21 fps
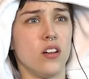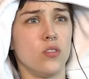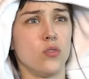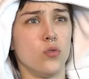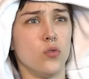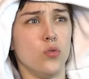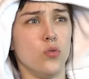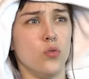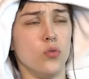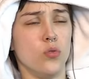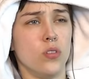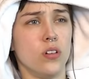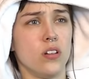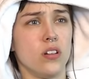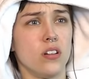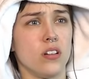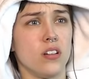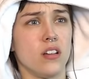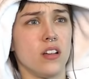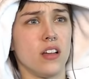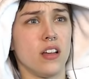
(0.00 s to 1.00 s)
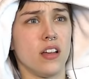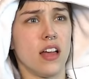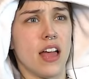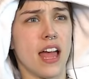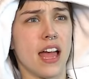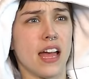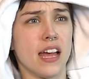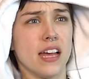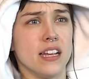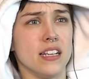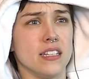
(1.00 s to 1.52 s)
Ooh.
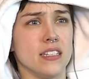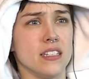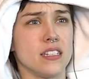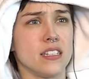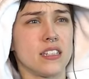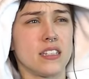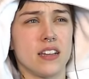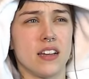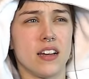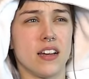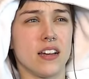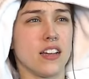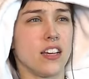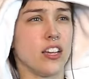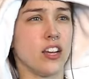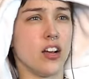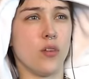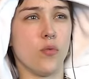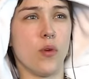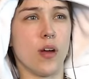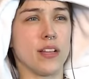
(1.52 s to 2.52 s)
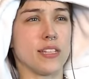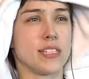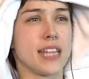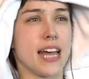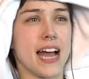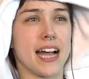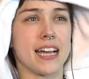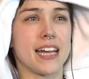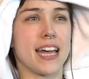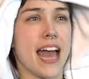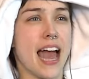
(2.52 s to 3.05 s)
And, you know, what's
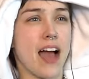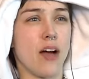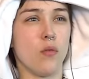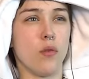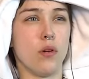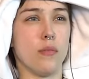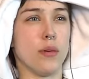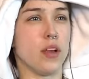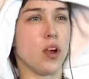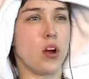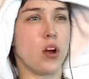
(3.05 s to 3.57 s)
that Catwoman